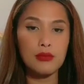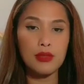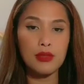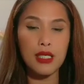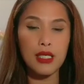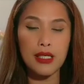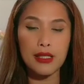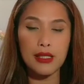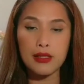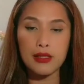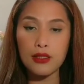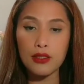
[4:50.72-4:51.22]

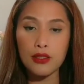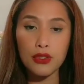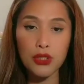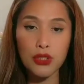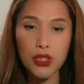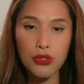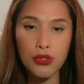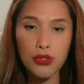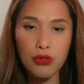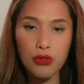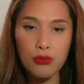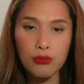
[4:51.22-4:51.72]
like a
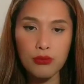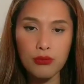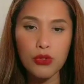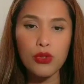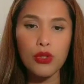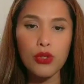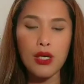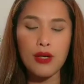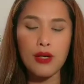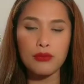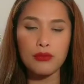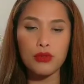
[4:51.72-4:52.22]
serum.
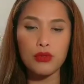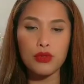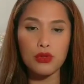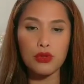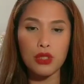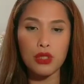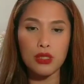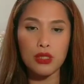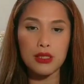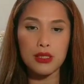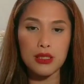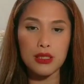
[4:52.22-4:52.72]
You have to
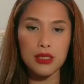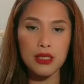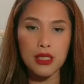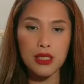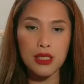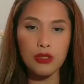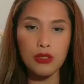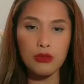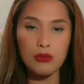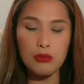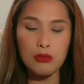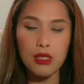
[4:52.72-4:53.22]
start the
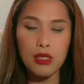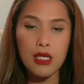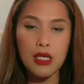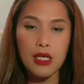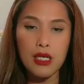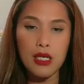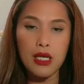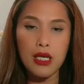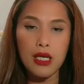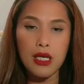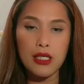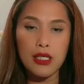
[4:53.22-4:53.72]
serum
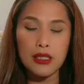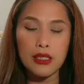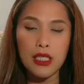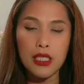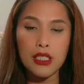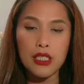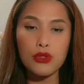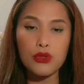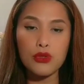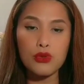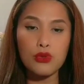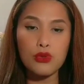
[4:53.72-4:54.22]
and
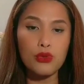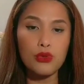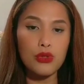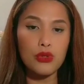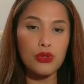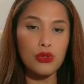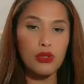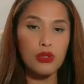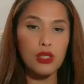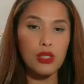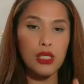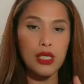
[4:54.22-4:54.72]
then you do
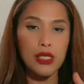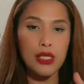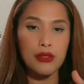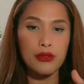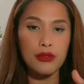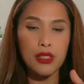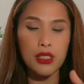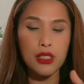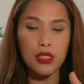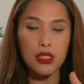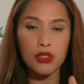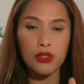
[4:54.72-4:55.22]
your
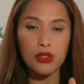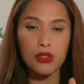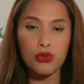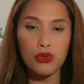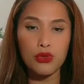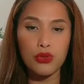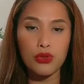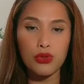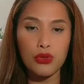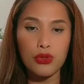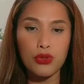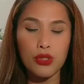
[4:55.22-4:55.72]
layering, you do
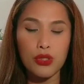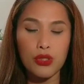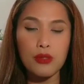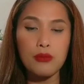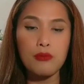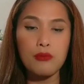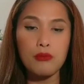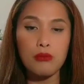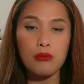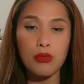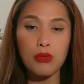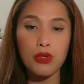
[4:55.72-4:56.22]
your
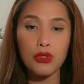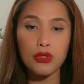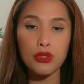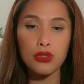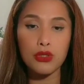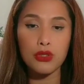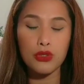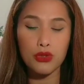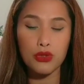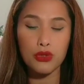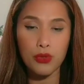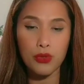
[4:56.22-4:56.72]

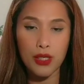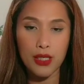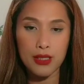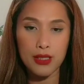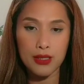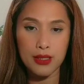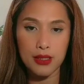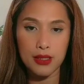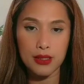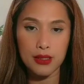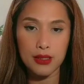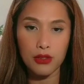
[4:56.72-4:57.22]

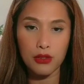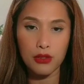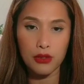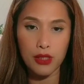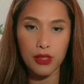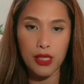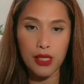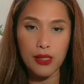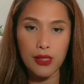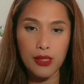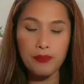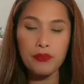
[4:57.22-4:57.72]
moisturizing,
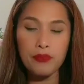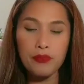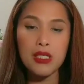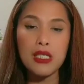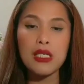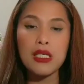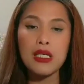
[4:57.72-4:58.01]
okay?